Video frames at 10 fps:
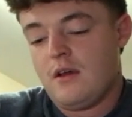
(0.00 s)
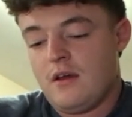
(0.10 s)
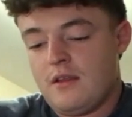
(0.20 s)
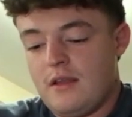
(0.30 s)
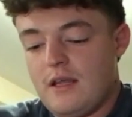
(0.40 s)

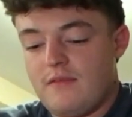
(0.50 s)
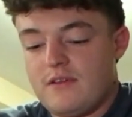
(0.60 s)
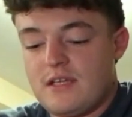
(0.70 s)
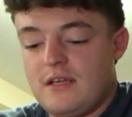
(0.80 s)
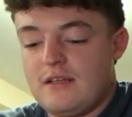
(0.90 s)
Navy
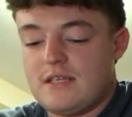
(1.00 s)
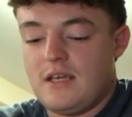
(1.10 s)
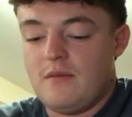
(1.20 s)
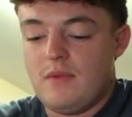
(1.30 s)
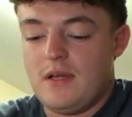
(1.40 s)
senior
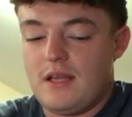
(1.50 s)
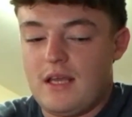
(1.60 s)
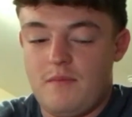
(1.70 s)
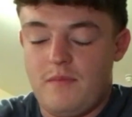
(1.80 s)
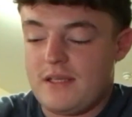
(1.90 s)
team, and
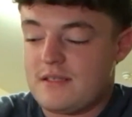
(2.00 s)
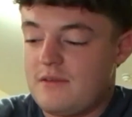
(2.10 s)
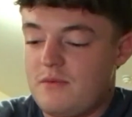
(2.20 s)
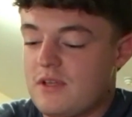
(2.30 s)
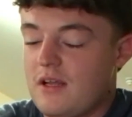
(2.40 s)
he
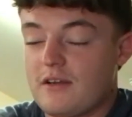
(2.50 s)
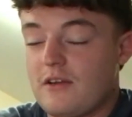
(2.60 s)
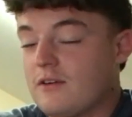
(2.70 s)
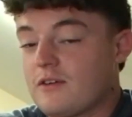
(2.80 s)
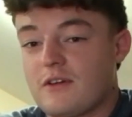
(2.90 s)
basically was like,
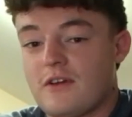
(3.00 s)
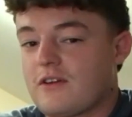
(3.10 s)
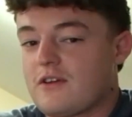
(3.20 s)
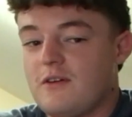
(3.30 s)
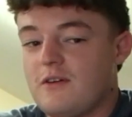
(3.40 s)
"Look,
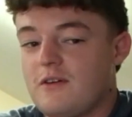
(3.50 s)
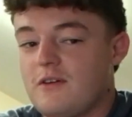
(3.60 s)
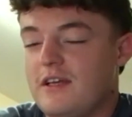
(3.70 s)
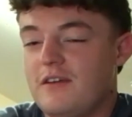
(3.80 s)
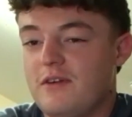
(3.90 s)
come join the
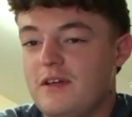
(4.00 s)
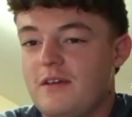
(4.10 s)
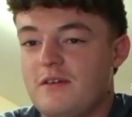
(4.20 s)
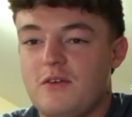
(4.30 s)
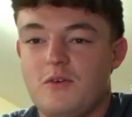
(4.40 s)

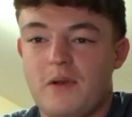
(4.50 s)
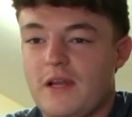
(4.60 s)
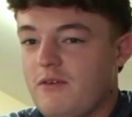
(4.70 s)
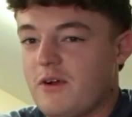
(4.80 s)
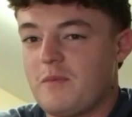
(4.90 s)
Navy. You'll
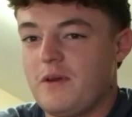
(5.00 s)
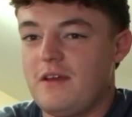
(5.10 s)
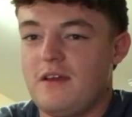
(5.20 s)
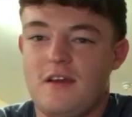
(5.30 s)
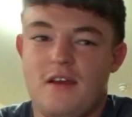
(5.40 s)
play
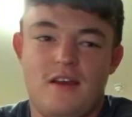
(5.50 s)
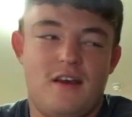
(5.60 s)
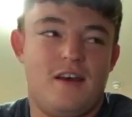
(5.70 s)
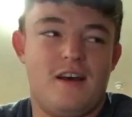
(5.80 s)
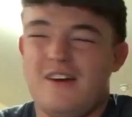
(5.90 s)
rugby."
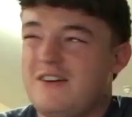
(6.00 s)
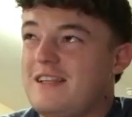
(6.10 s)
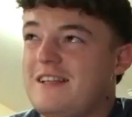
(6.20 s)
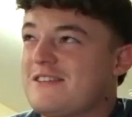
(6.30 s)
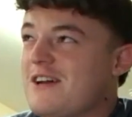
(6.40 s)
And
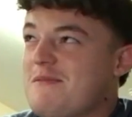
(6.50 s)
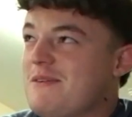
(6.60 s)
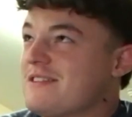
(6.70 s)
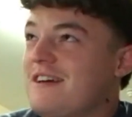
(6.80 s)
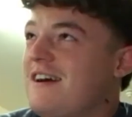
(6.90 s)
at the time, I
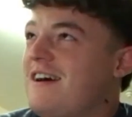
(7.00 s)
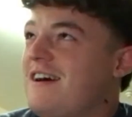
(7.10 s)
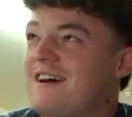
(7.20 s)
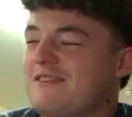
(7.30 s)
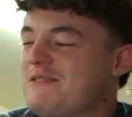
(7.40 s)
was like, "Oh,
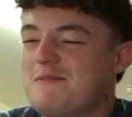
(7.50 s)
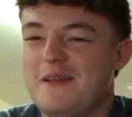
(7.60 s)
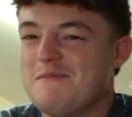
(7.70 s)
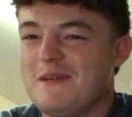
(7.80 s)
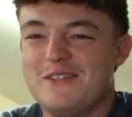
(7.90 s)
I don't want to be in the
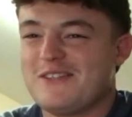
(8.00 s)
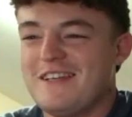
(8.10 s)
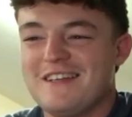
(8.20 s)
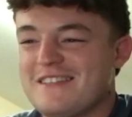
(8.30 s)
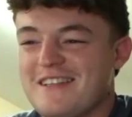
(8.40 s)
military.
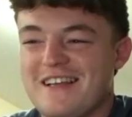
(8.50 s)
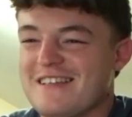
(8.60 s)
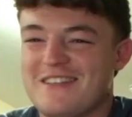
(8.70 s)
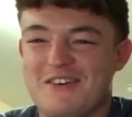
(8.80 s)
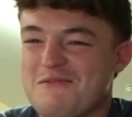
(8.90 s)

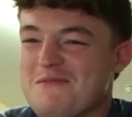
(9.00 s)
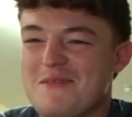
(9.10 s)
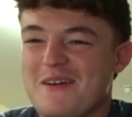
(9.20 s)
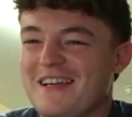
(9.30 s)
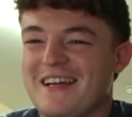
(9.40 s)
That's not for
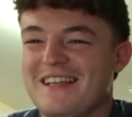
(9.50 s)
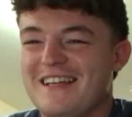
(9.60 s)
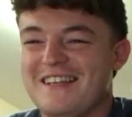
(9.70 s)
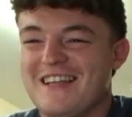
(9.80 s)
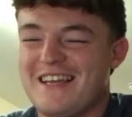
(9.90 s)
me." And
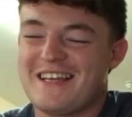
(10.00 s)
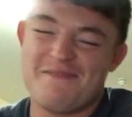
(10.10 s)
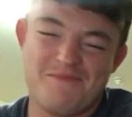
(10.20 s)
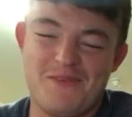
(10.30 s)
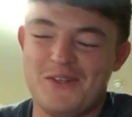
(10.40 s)
then he kept
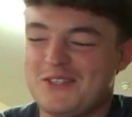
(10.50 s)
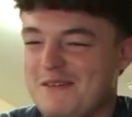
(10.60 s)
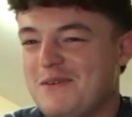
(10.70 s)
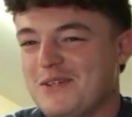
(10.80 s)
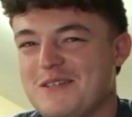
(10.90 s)
pushing
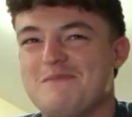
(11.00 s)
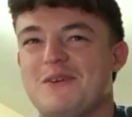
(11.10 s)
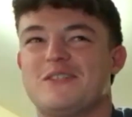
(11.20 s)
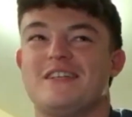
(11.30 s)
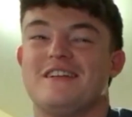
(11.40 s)
and pushing and
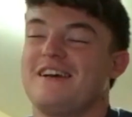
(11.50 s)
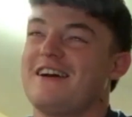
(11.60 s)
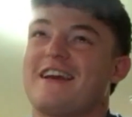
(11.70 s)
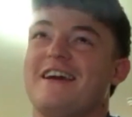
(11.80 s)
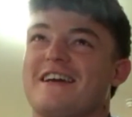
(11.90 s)
pushing. I was like,
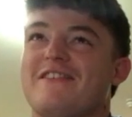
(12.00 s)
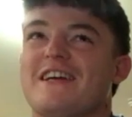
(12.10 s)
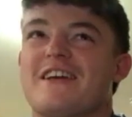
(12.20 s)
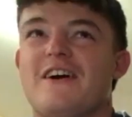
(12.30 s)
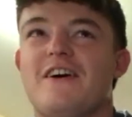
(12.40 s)
"Okay, I'll give it a
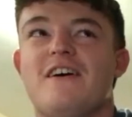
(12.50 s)
go."